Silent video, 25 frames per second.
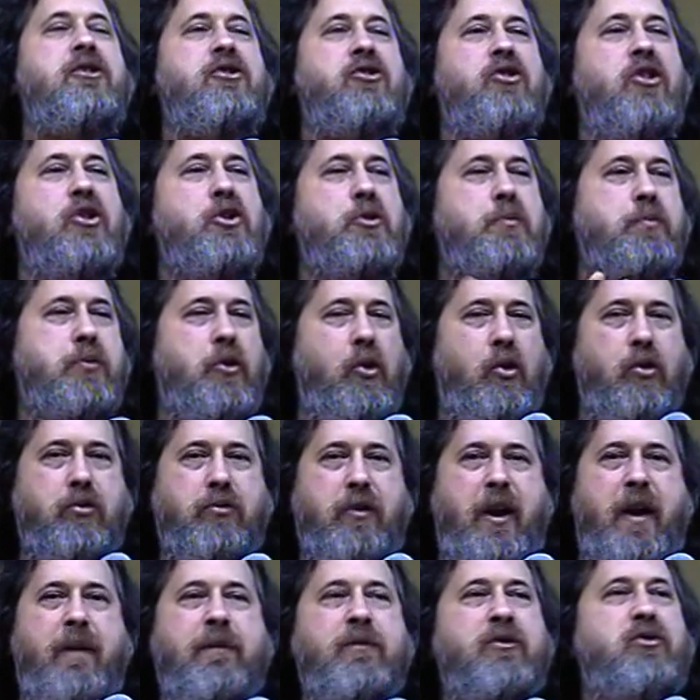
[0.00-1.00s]
such
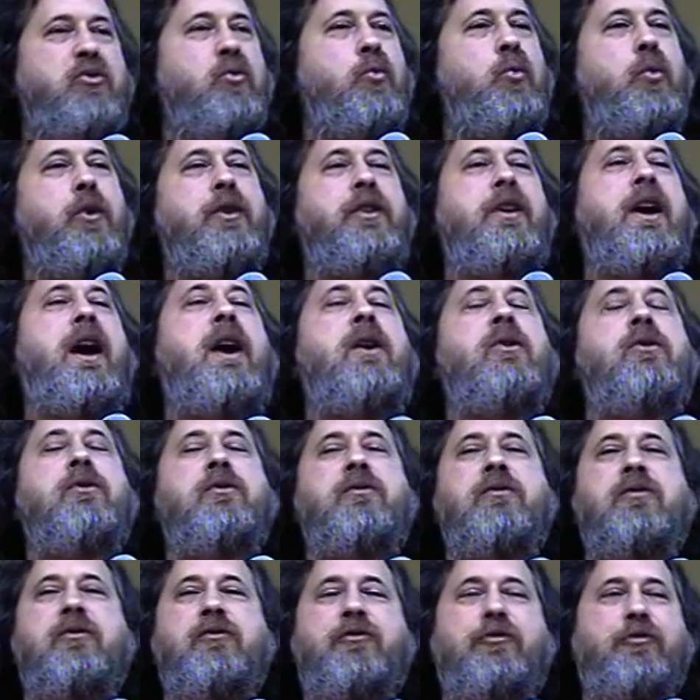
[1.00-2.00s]
programs
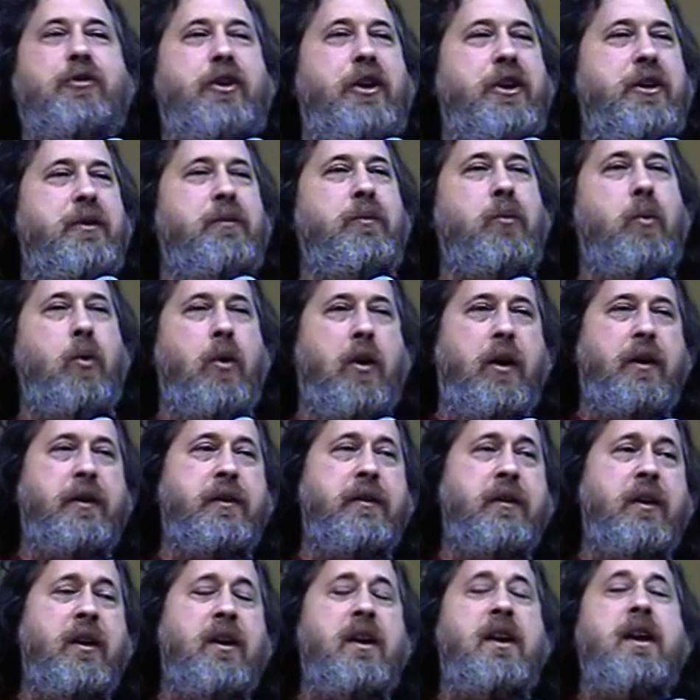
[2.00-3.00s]
without Freedom
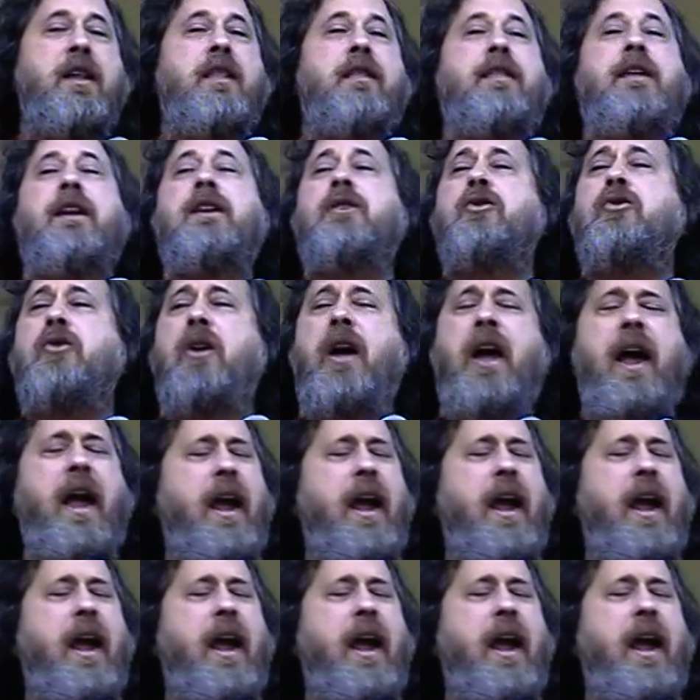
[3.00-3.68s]
1 that